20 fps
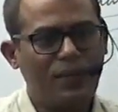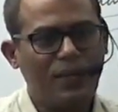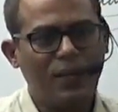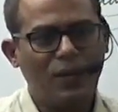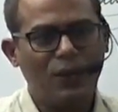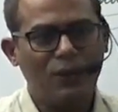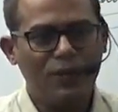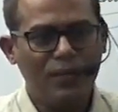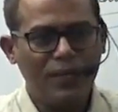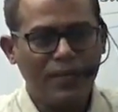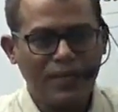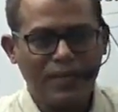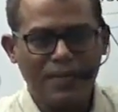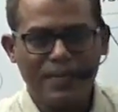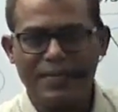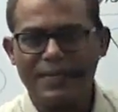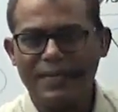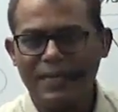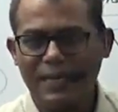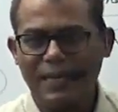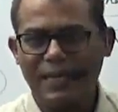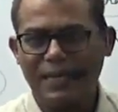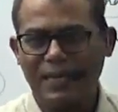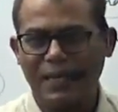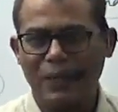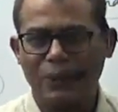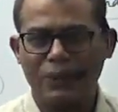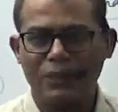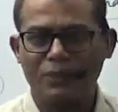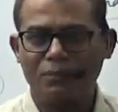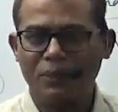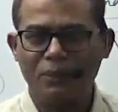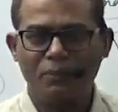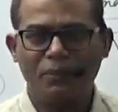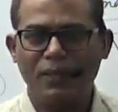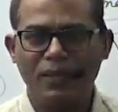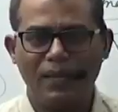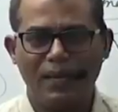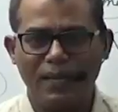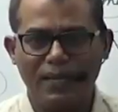Now, in a country like ours,
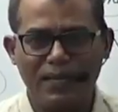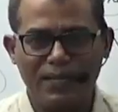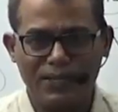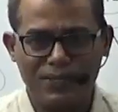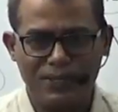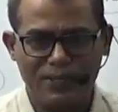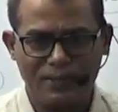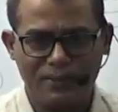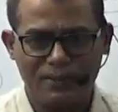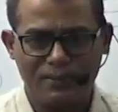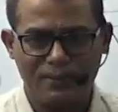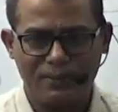people are lynched.